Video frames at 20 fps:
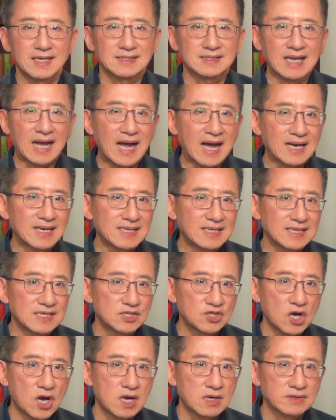Da Li
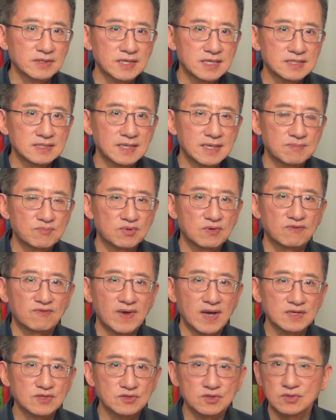Yang is a
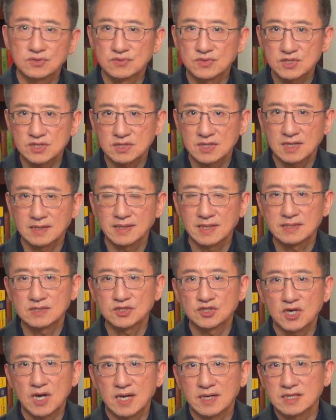professor who studies
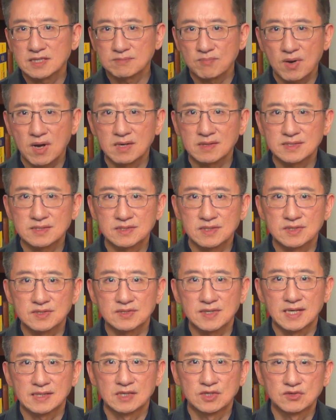Chinese
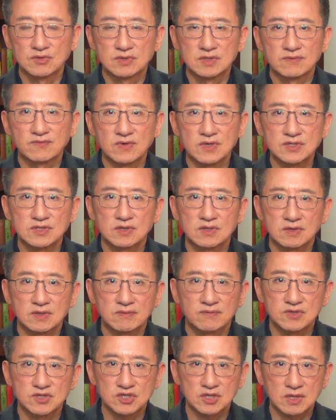policies at the University
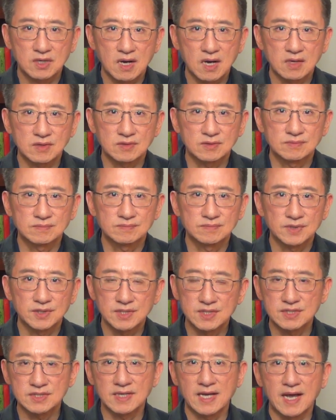of Chicago.
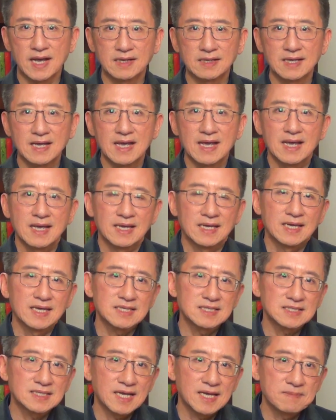He said,
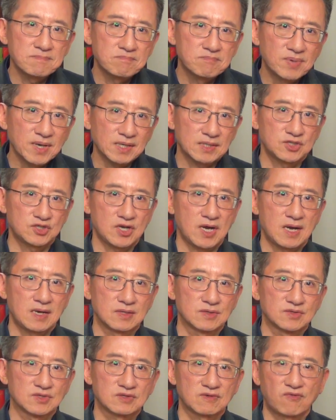"It's a big
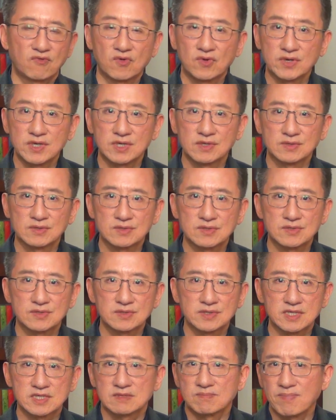challenge for
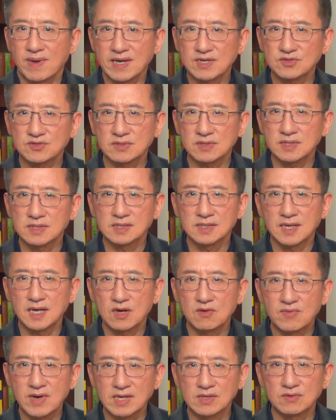leaders, especially
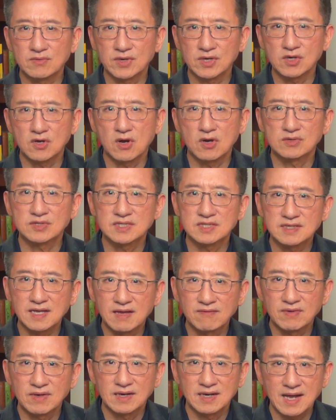their rhetoric on
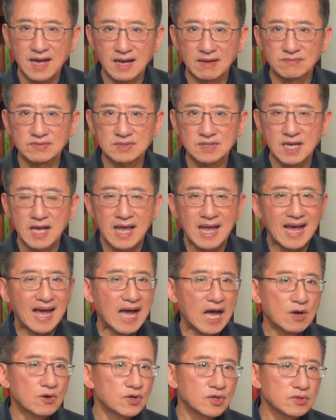saving lives.
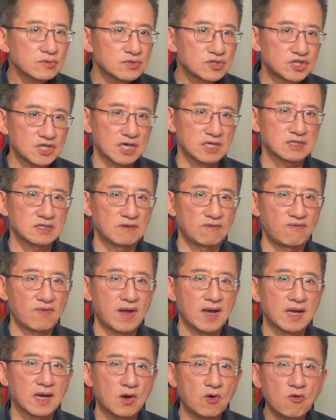How do you
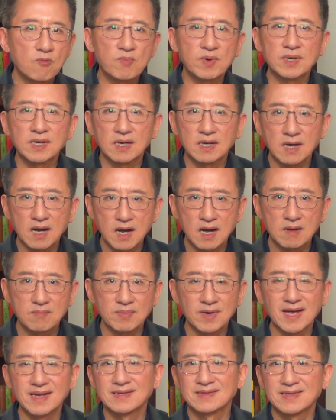justify opening
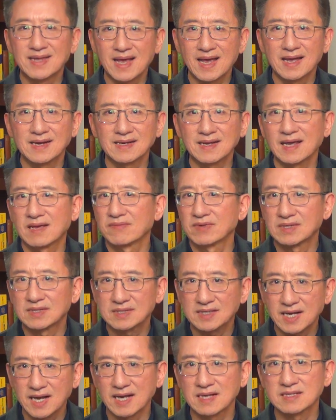up and then having
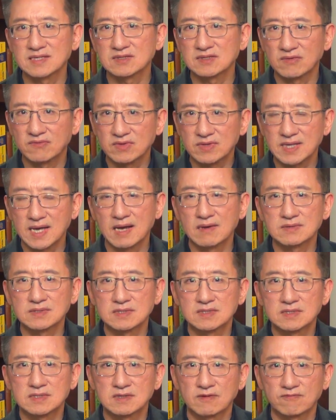tens of
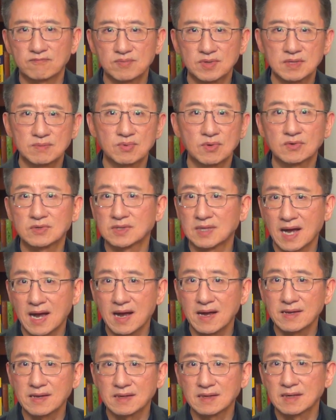thousands of people
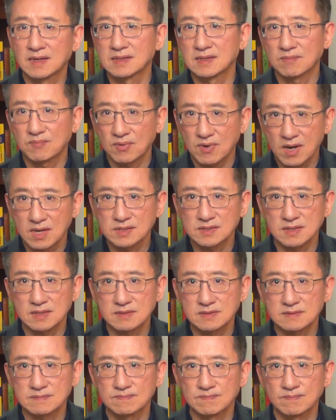dying in the
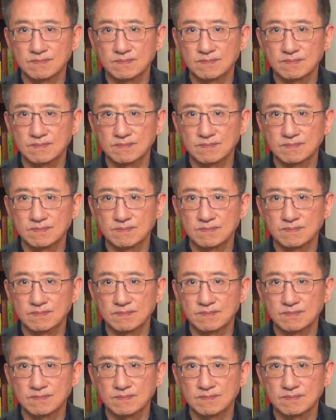process?"